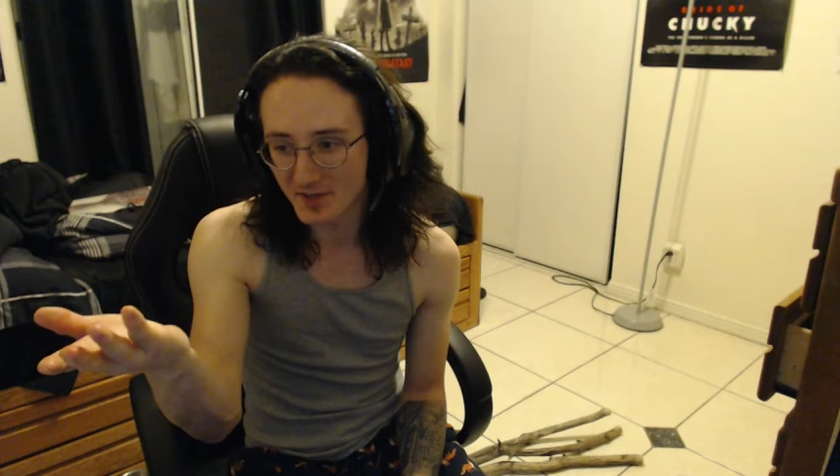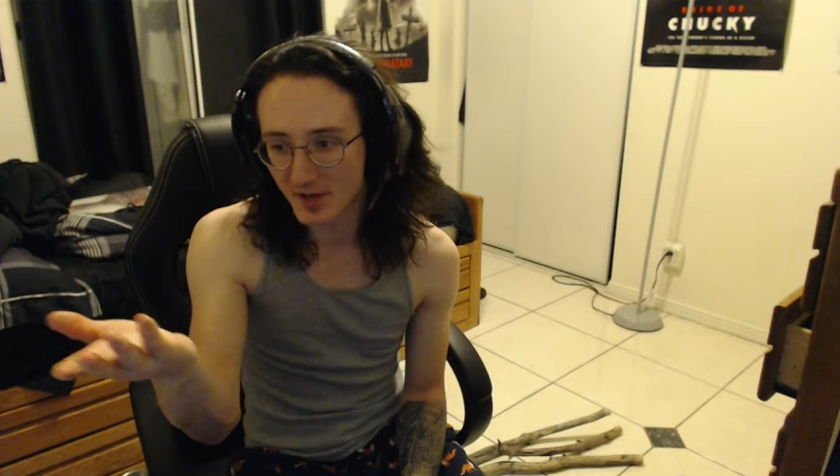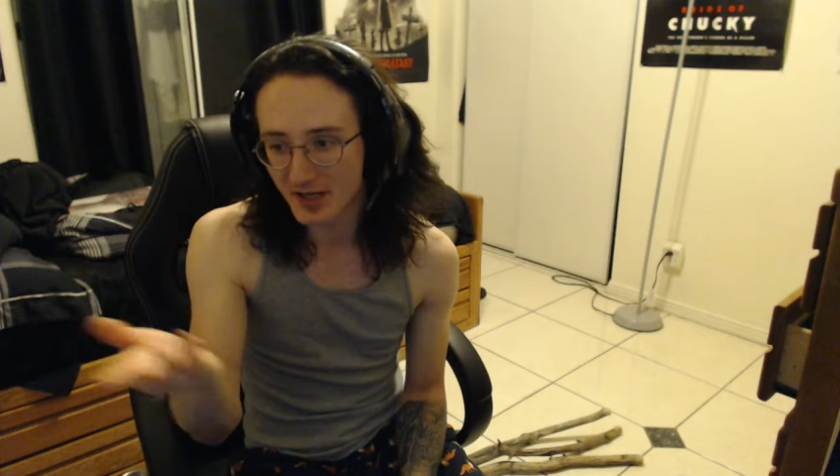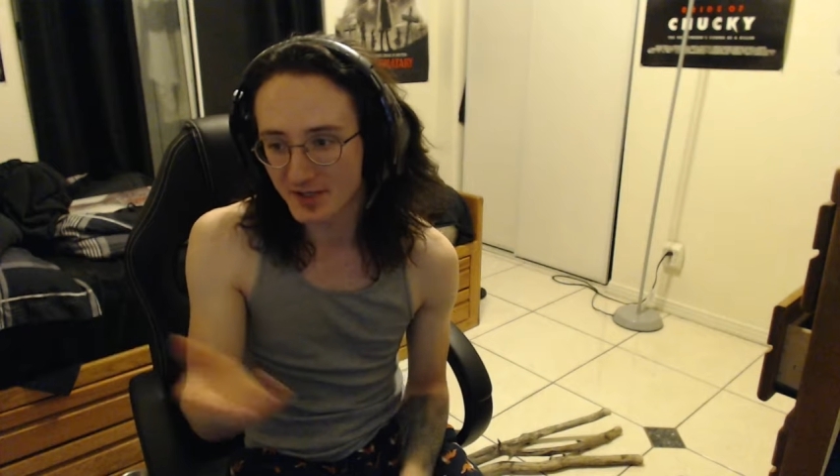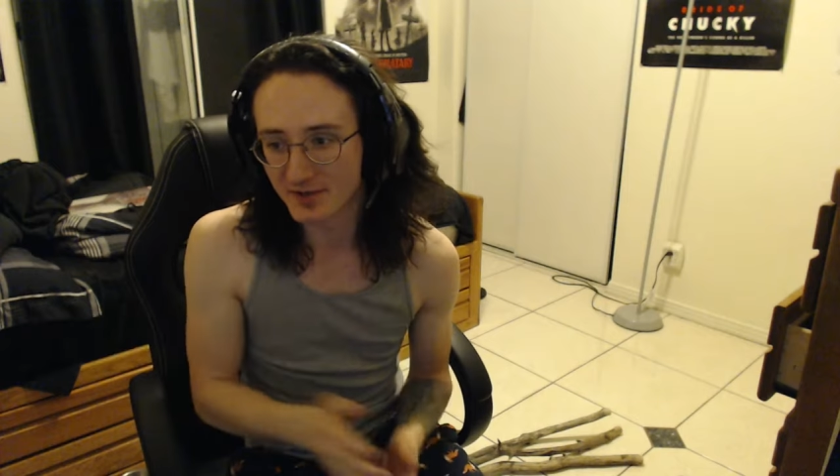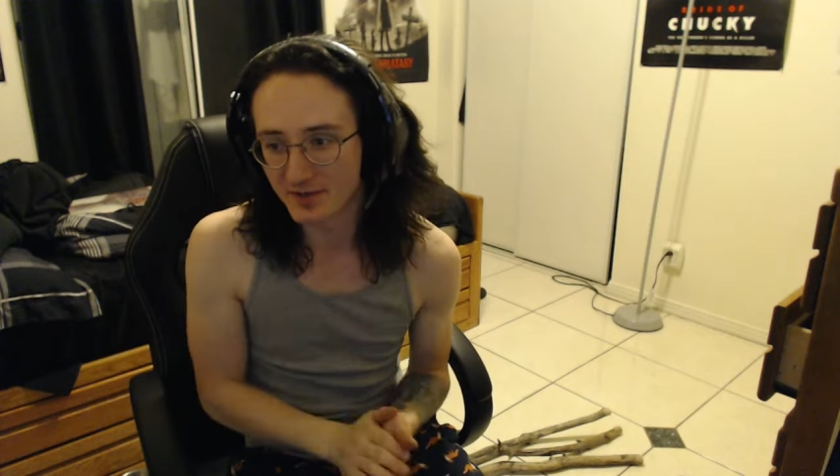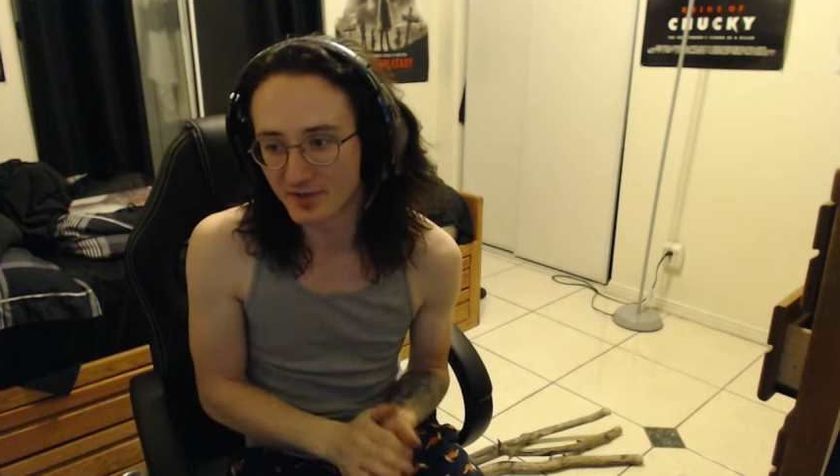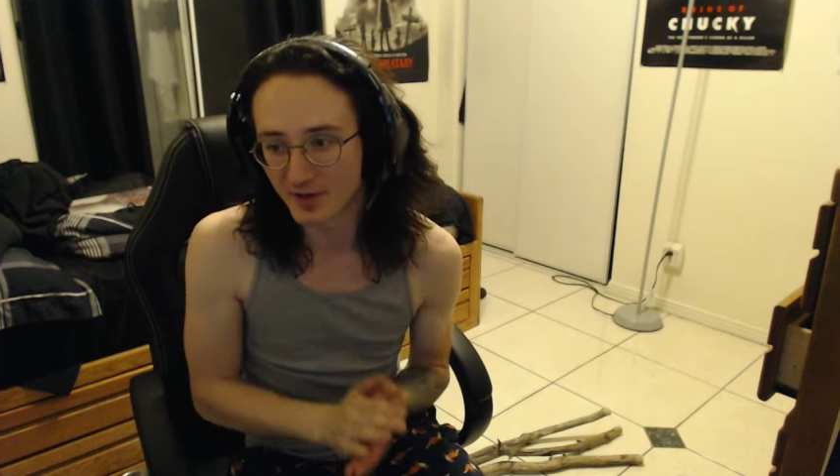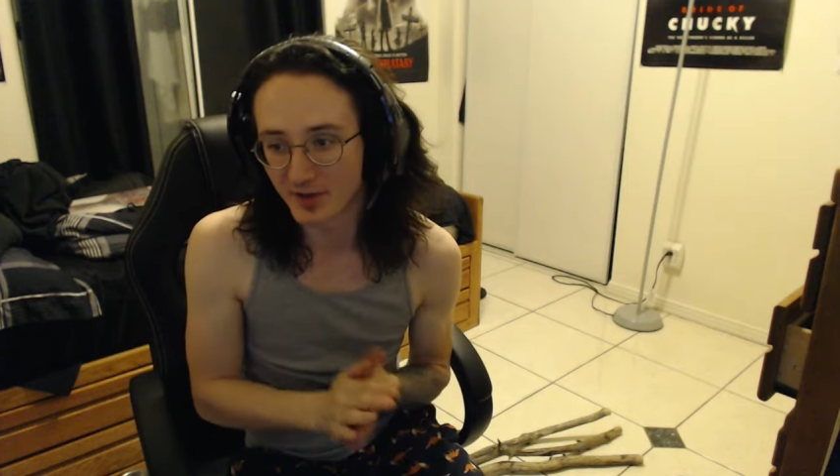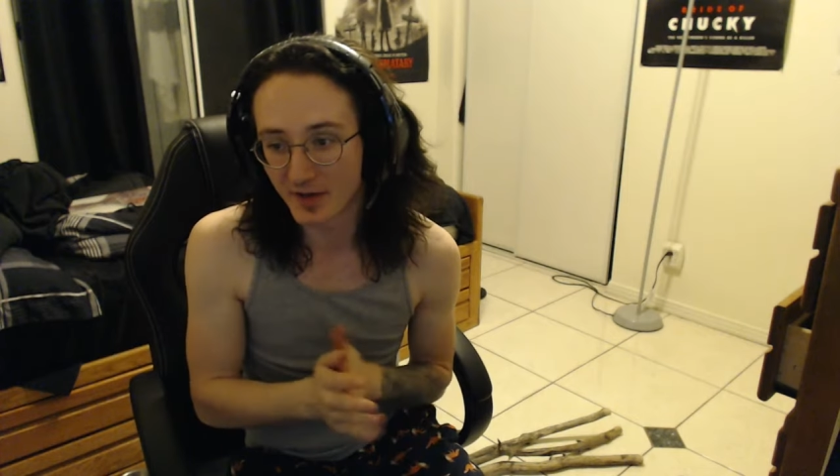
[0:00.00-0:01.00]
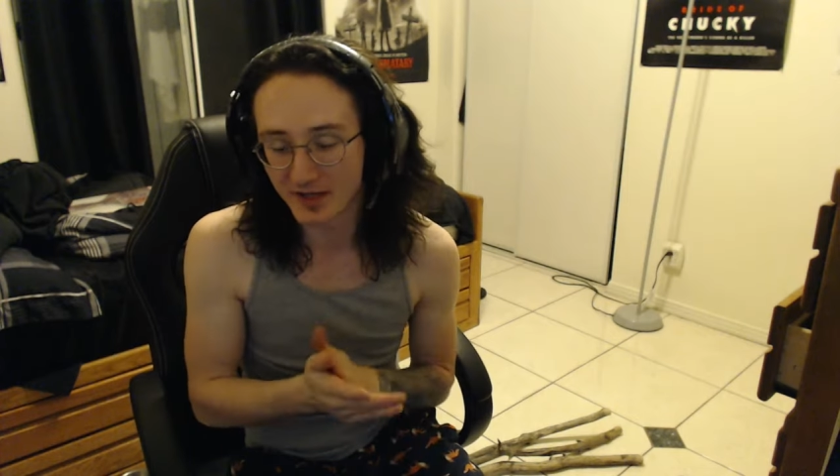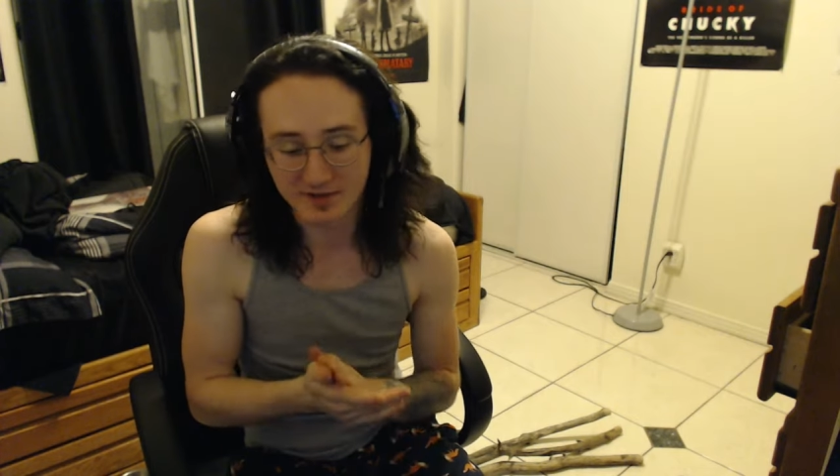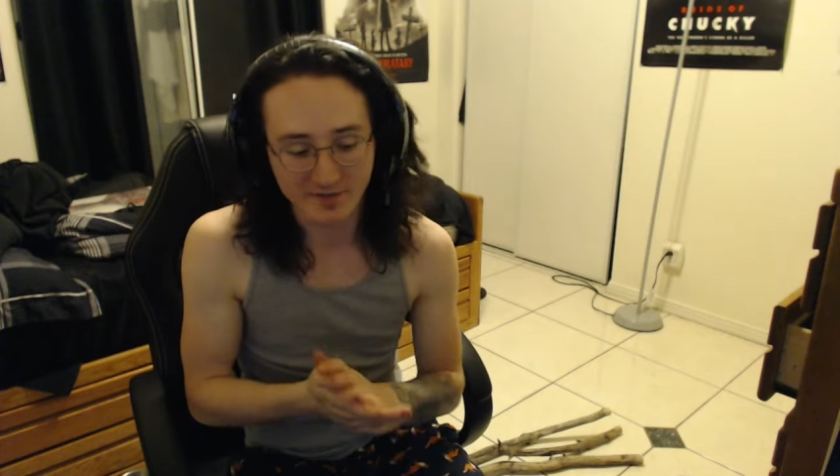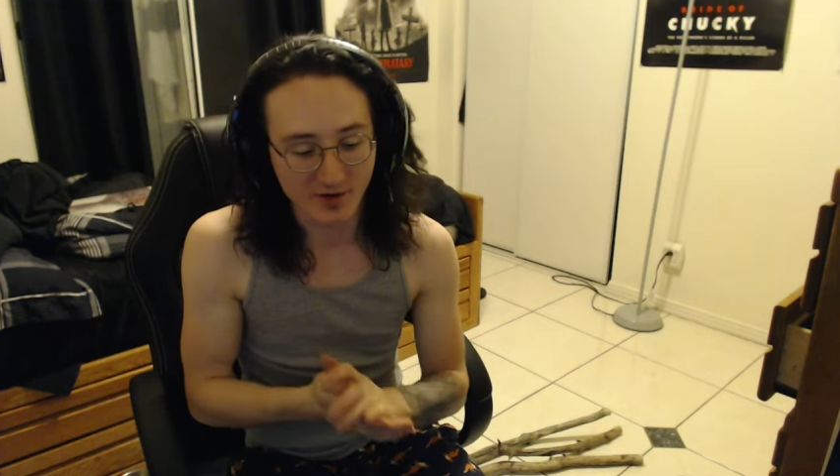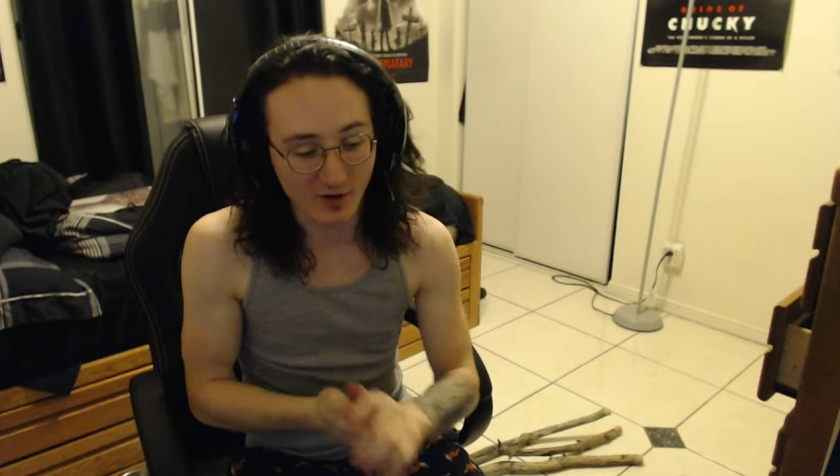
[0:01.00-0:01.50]
back to you're gonna make this
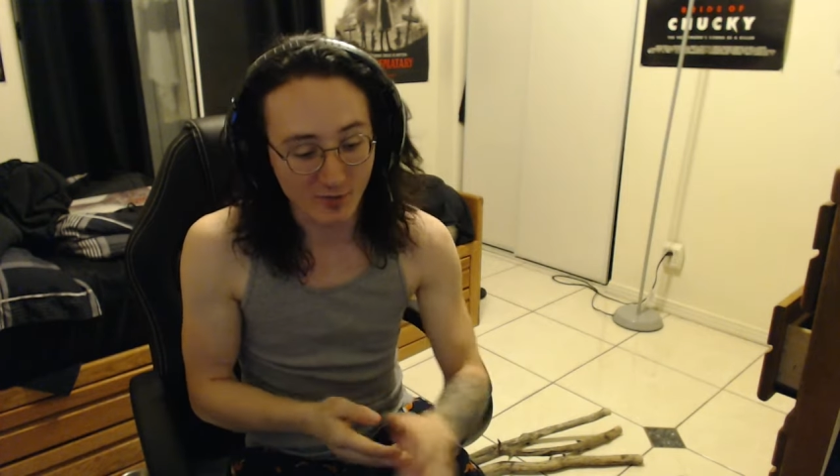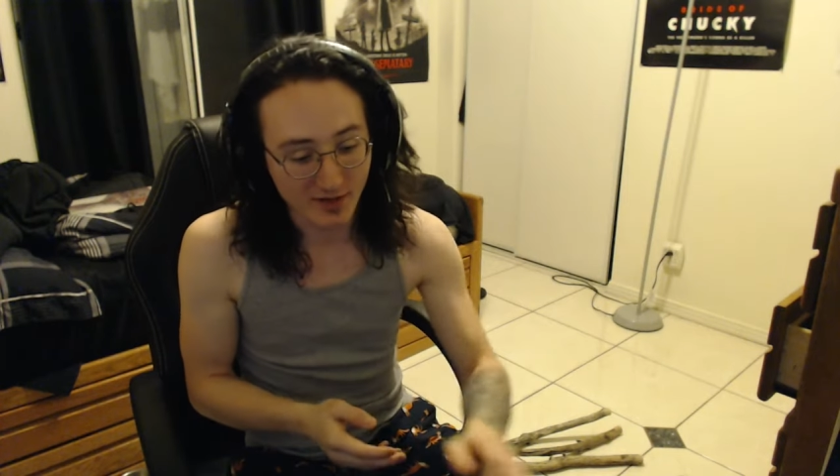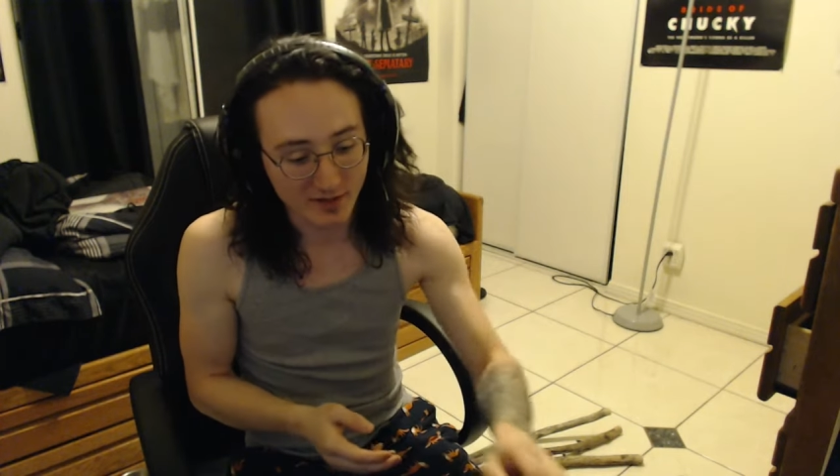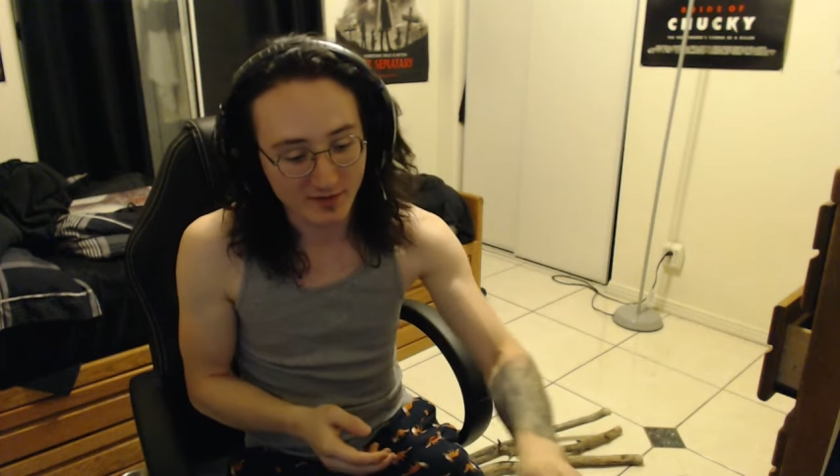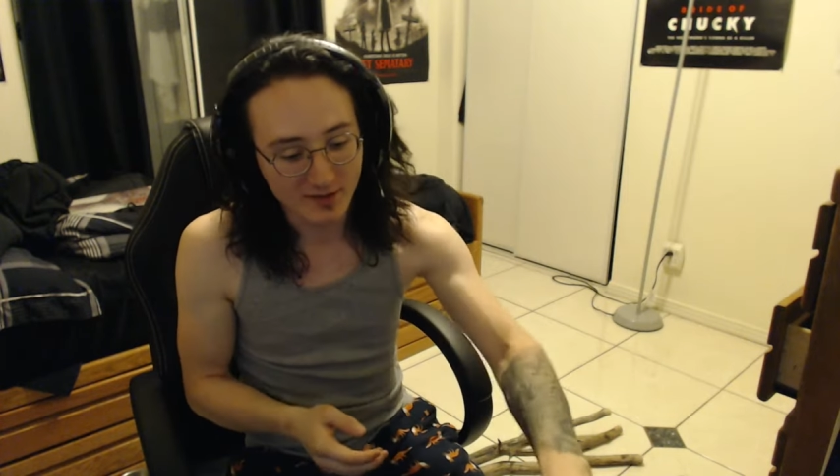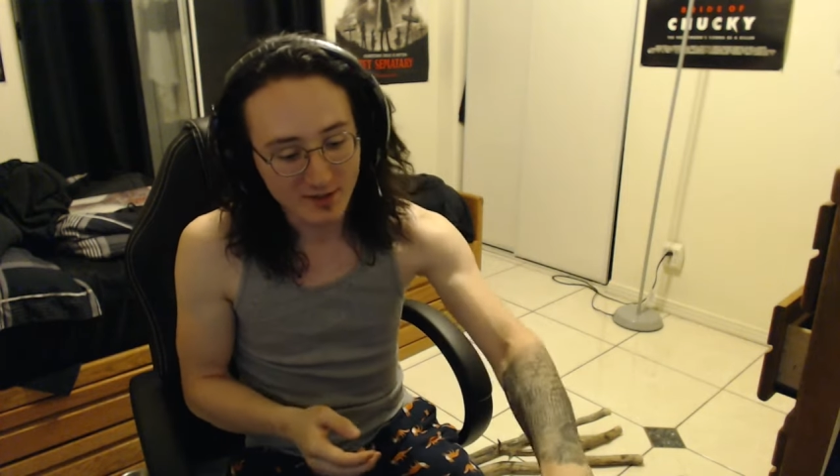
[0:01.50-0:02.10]
for Halloween.